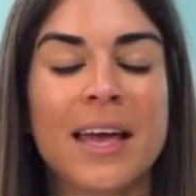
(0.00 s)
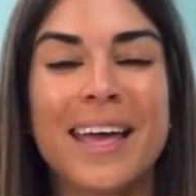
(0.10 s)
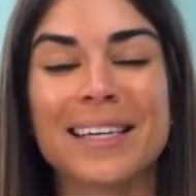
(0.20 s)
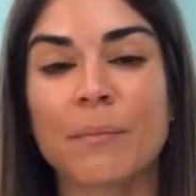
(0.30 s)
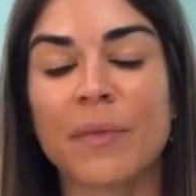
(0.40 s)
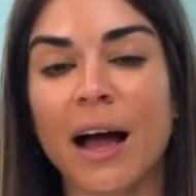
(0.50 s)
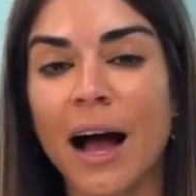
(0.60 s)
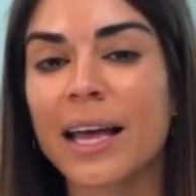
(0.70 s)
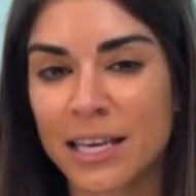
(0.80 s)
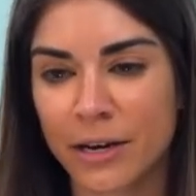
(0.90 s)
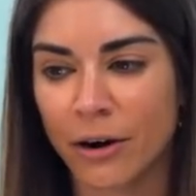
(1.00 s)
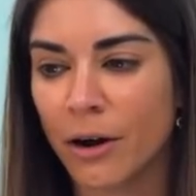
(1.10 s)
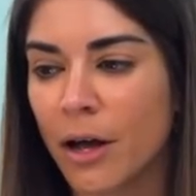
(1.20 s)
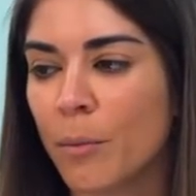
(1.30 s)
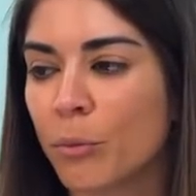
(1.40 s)
It is something I hear
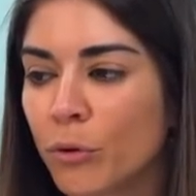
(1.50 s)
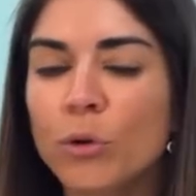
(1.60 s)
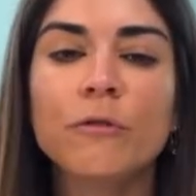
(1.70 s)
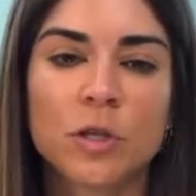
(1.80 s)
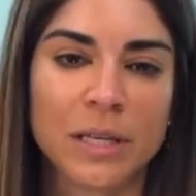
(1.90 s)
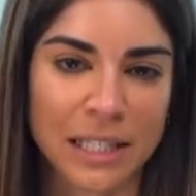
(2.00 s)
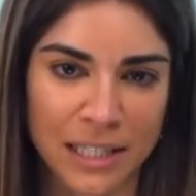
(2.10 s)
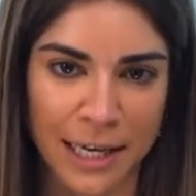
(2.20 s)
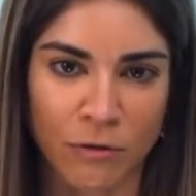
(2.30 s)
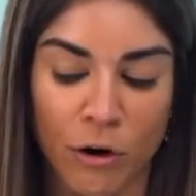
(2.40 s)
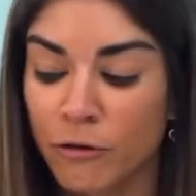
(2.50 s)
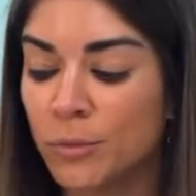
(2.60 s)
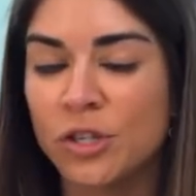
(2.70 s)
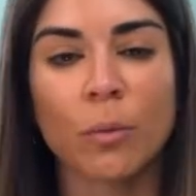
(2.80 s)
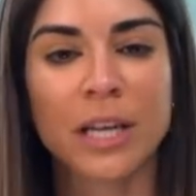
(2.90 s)
prove to be successful from
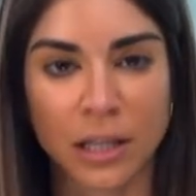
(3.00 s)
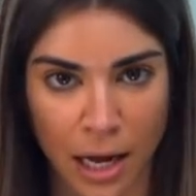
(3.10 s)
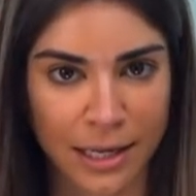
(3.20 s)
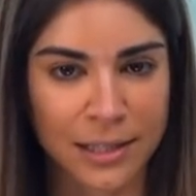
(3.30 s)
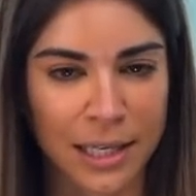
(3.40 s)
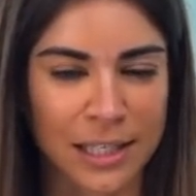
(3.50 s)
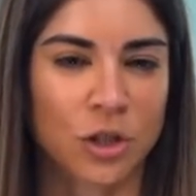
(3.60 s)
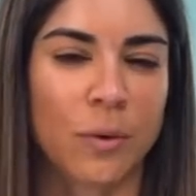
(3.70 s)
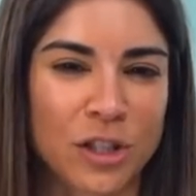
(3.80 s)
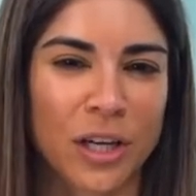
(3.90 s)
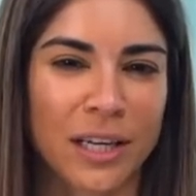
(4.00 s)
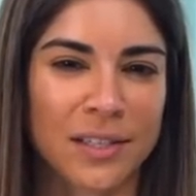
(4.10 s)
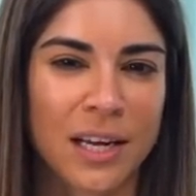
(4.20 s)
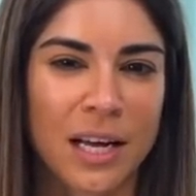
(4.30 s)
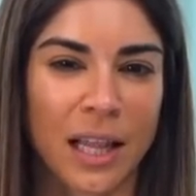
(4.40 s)
so many clients in
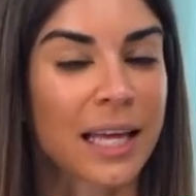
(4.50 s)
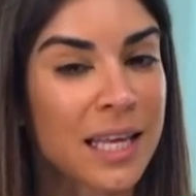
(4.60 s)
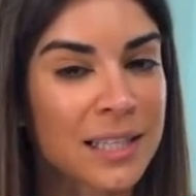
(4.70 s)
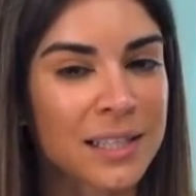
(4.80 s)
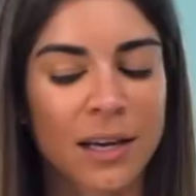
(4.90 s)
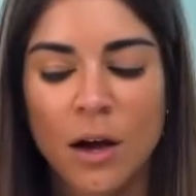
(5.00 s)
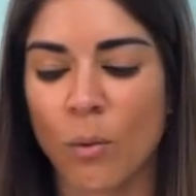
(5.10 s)
situations like this,